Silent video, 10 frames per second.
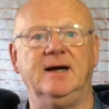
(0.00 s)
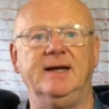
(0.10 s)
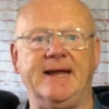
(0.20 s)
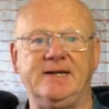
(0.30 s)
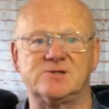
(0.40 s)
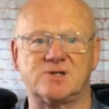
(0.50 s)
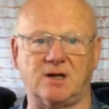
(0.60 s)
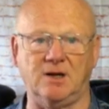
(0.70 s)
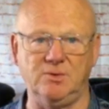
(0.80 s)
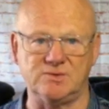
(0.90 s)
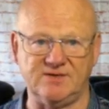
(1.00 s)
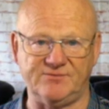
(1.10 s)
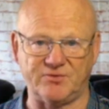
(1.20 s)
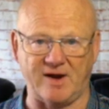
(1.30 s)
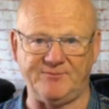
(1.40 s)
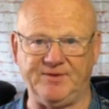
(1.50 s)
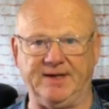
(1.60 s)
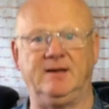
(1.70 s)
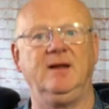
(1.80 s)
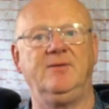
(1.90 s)
and exclusive
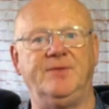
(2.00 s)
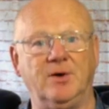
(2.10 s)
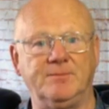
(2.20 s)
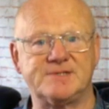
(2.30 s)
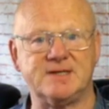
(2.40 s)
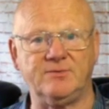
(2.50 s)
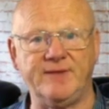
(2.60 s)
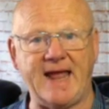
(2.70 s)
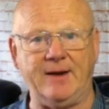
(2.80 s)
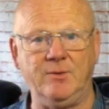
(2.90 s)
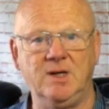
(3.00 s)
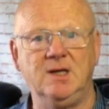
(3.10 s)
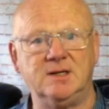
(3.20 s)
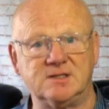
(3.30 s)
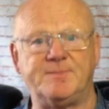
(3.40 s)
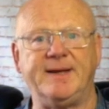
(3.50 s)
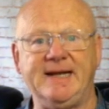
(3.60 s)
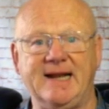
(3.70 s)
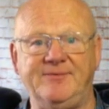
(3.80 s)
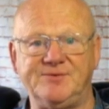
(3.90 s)
traffic that up till now has been
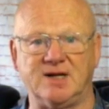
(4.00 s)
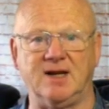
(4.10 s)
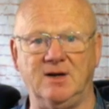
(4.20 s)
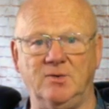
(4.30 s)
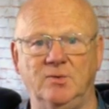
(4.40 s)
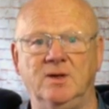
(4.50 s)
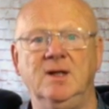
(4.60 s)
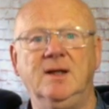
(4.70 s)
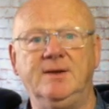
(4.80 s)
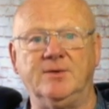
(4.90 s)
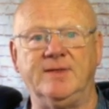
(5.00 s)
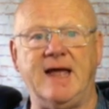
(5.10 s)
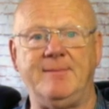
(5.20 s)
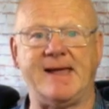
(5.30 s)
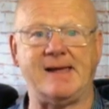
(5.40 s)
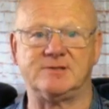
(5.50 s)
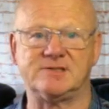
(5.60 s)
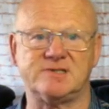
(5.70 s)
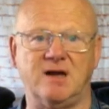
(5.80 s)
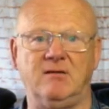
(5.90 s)
left alone. You'll now be able to
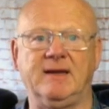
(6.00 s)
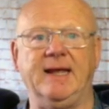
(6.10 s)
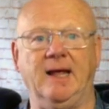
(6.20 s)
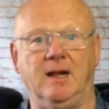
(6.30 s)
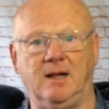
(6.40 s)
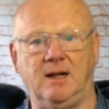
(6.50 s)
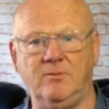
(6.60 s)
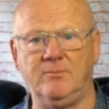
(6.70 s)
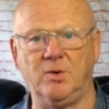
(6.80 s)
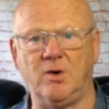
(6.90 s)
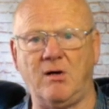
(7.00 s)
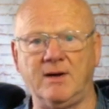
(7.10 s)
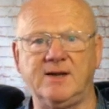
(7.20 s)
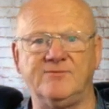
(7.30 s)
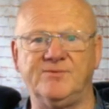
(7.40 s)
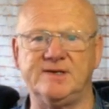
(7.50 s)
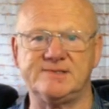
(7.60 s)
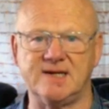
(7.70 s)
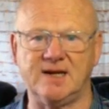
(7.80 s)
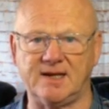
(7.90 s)
target a load more high
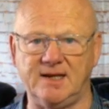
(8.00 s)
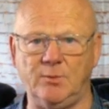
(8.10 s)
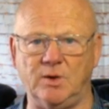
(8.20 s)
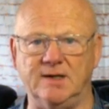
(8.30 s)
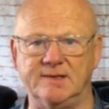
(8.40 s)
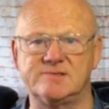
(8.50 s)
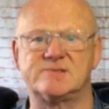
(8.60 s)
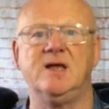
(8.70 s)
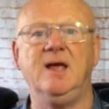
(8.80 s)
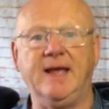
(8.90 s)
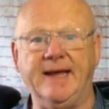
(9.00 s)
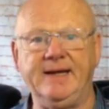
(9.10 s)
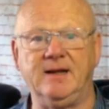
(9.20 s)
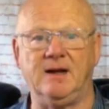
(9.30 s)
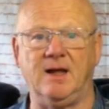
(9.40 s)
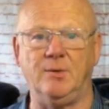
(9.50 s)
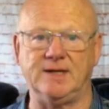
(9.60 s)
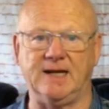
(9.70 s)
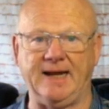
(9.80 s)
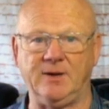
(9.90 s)
converting keywords in a load
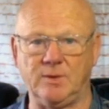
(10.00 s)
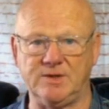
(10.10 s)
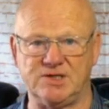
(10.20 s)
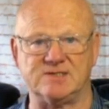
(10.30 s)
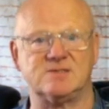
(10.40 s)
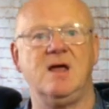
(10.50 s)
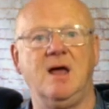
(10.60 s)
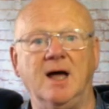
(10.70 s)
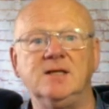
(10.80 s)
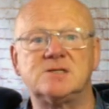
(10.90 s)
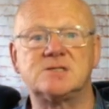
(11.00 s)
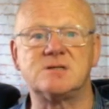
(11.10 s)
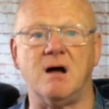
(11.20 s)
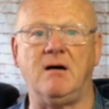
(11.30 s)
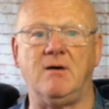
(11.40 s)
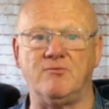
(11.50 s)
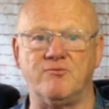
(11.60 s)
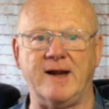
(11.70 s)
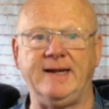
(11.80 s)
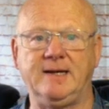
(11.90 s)
of languages and start
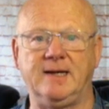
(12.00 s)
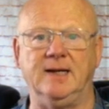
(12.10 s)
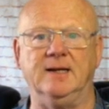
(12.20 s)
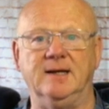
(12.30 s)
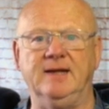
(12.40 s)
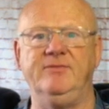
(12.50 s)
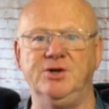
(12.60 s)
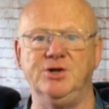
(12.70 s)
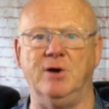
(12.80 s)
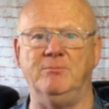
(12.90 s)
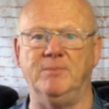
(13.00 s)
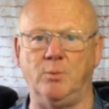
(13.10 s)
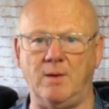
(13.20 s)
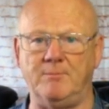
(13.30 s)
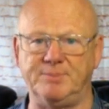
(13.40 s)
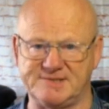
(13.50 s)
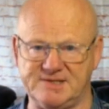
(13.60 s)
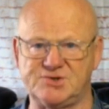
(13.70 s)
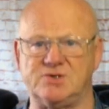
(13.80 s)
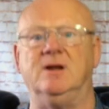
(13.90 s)
ranking in the number one
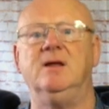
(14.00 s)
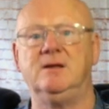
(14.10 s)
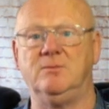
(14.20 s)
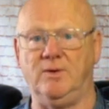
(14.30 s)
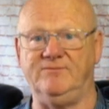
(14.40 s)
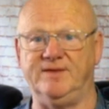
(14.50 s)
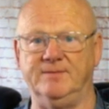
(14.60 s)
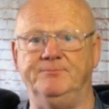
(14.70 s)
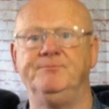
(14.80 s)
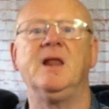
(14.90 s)
position with them.